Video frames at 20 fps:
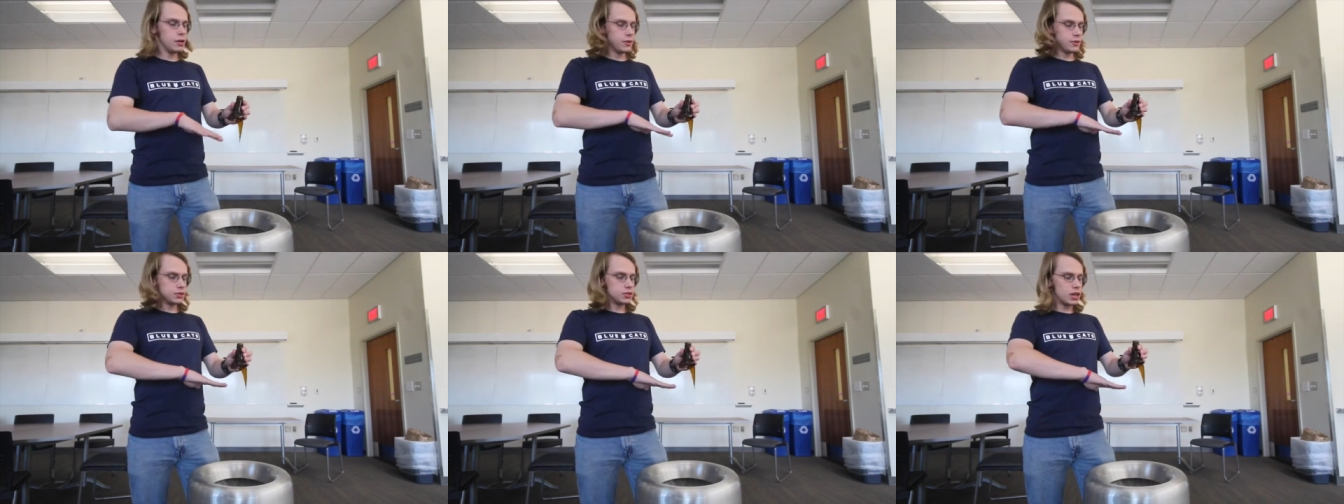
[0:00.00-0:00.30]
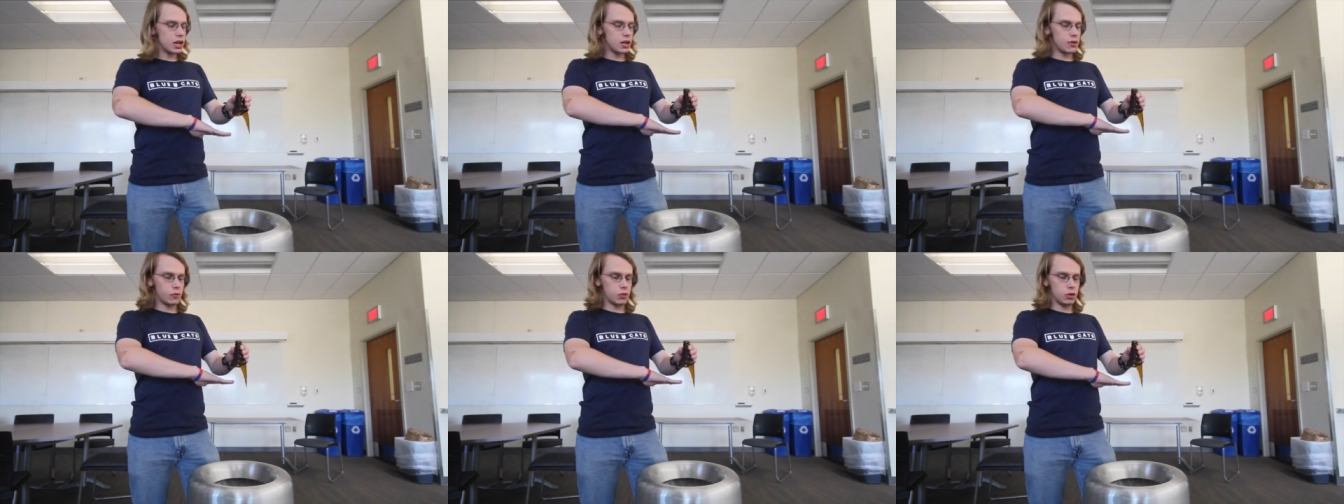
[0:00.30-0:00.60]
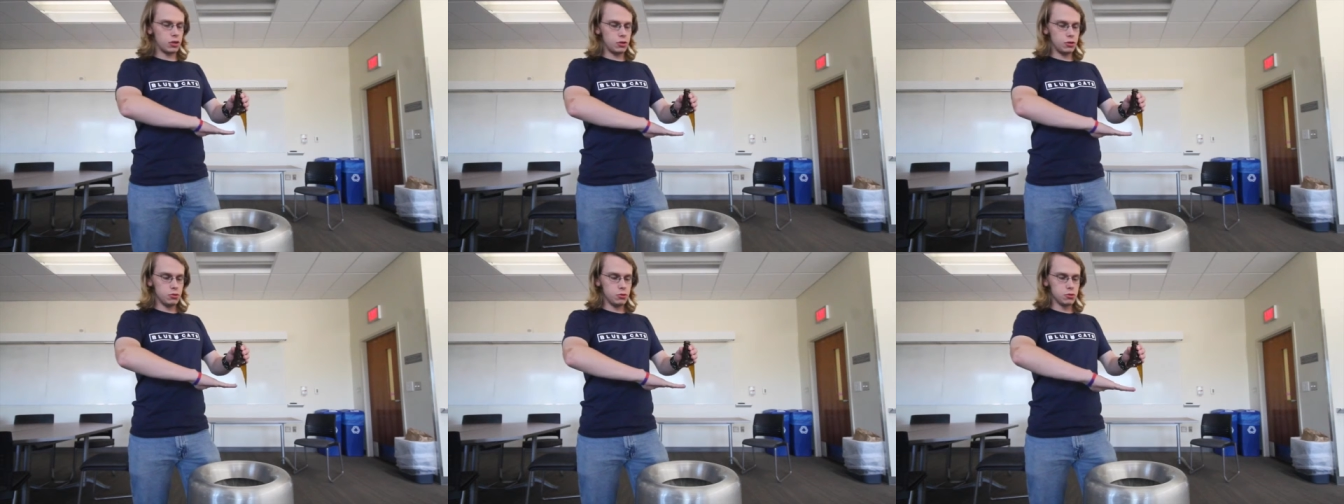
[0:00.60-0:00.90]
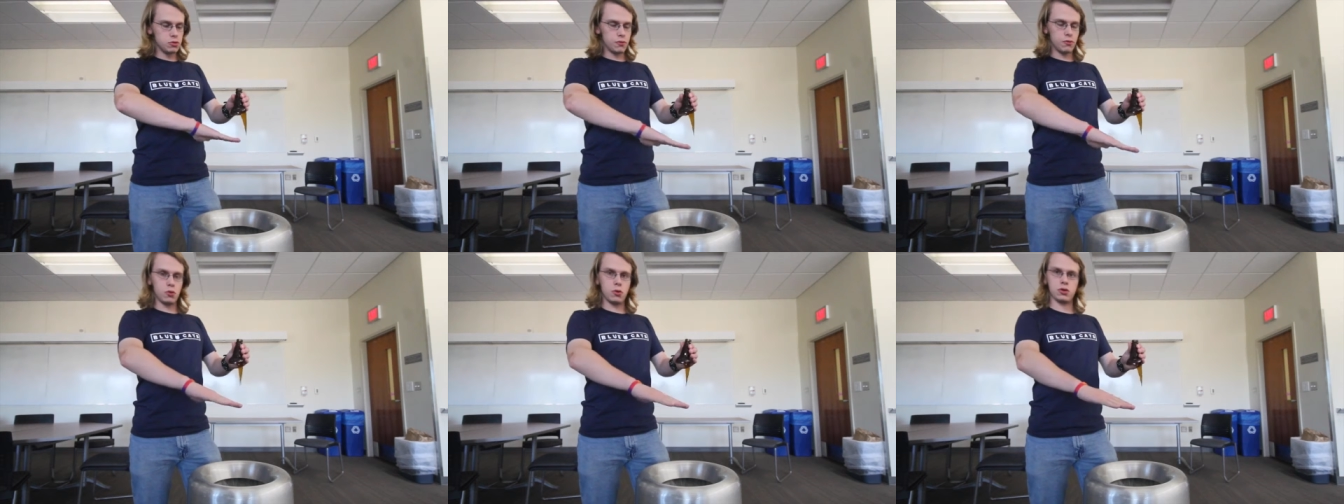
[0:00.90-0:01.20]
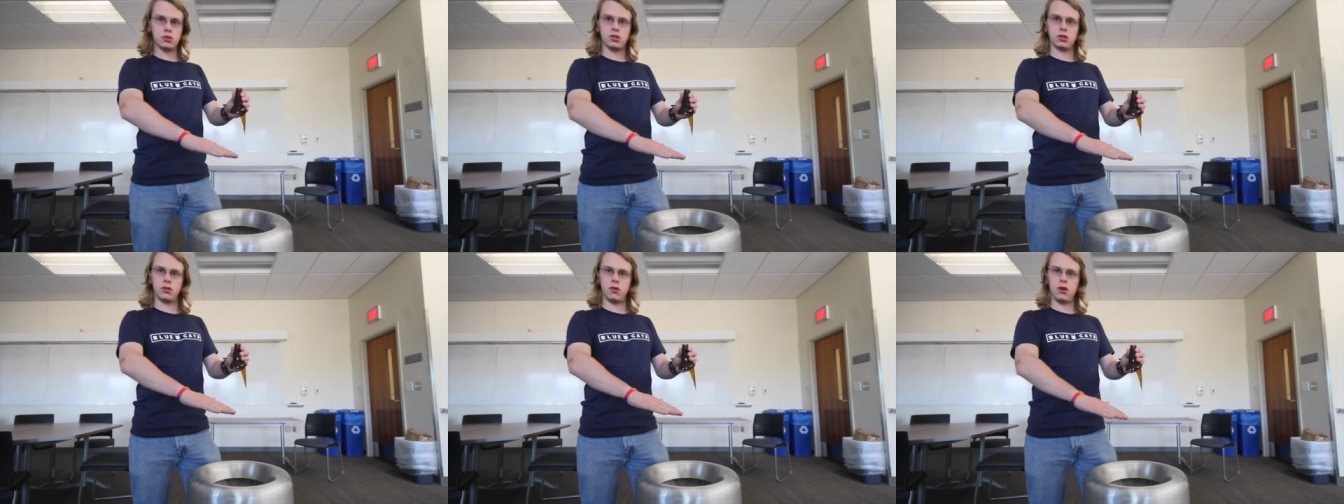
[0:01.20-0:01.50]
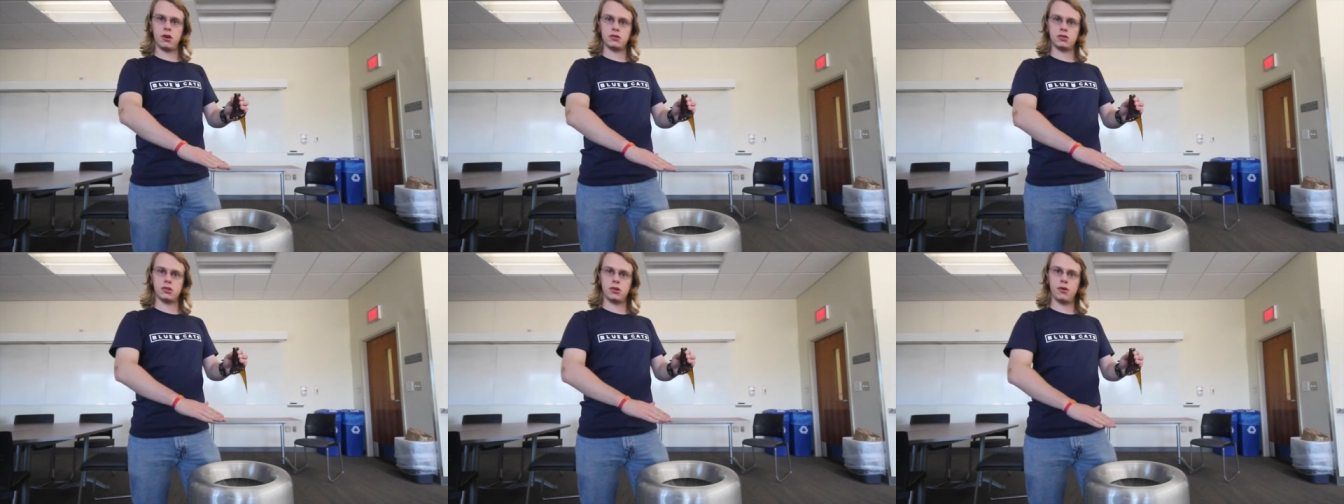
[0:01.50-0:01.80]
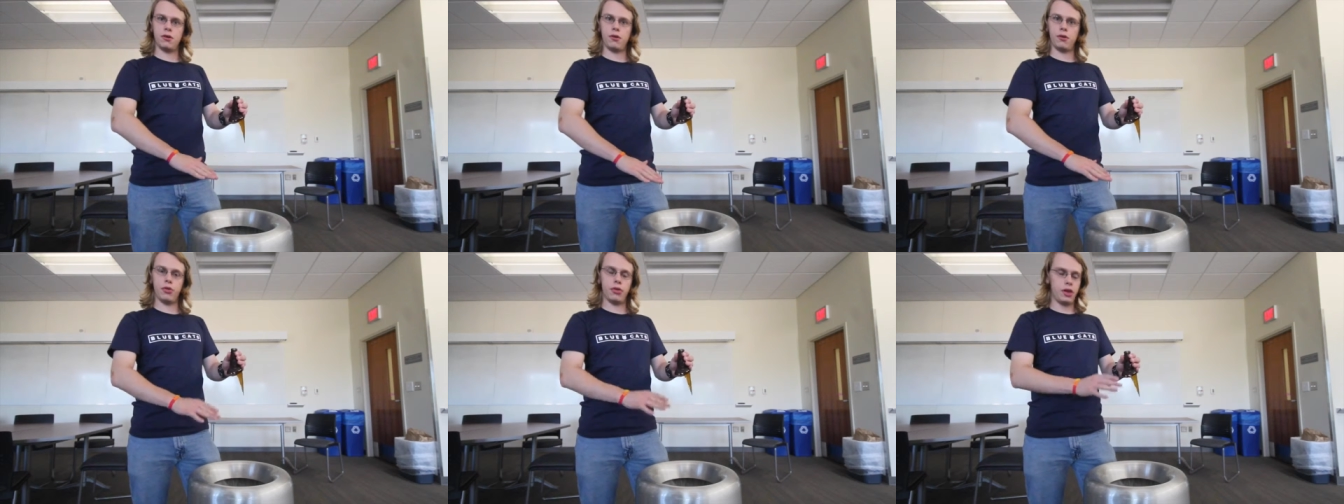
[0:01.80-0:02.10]
So now you have a huge force across the
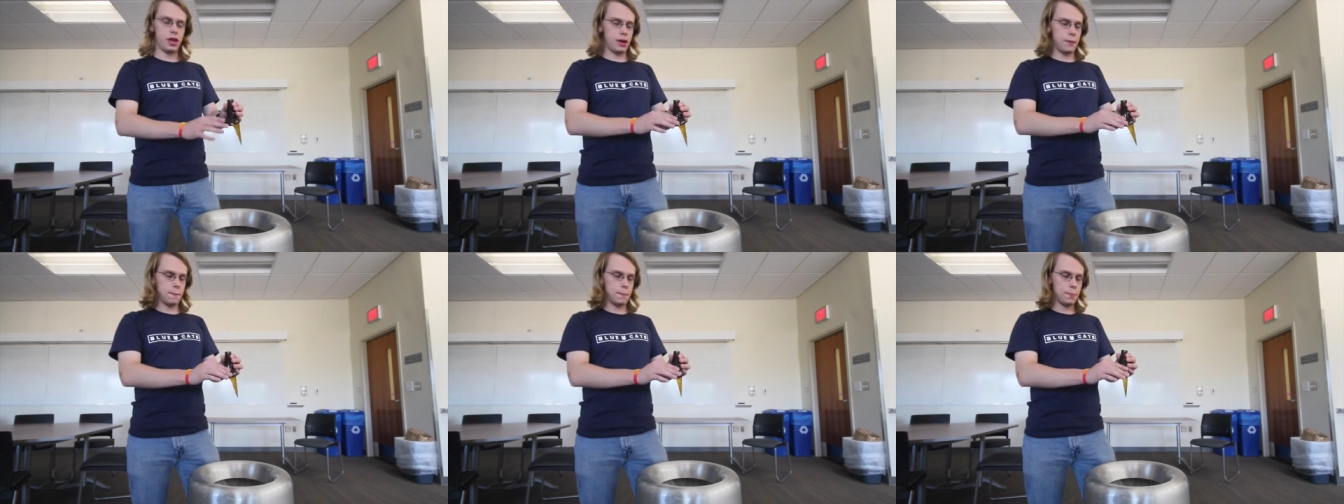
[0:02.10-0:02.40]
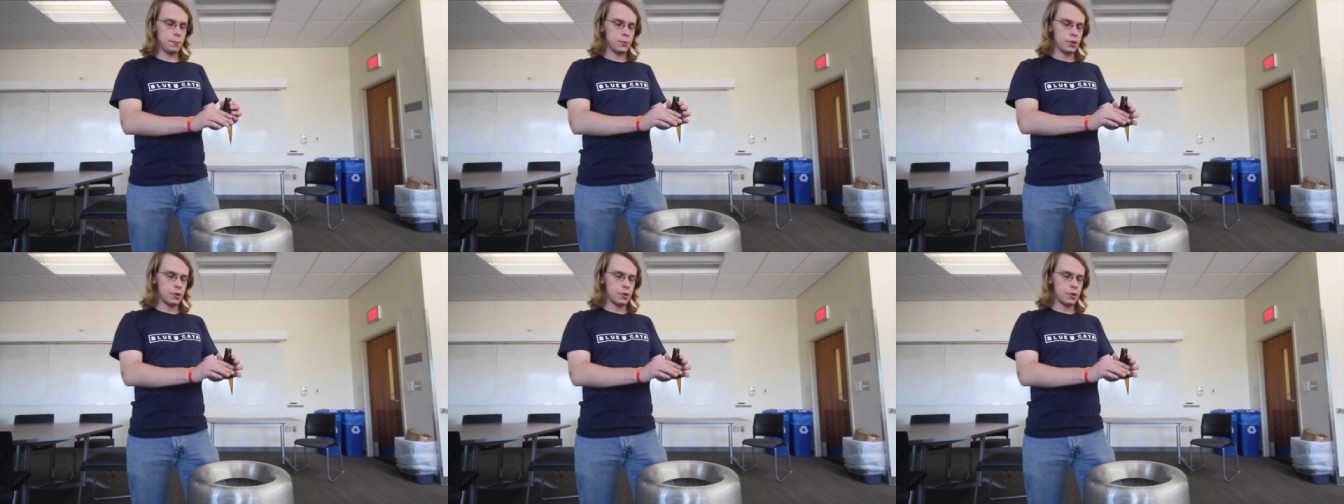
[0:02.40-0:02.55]
whole thing.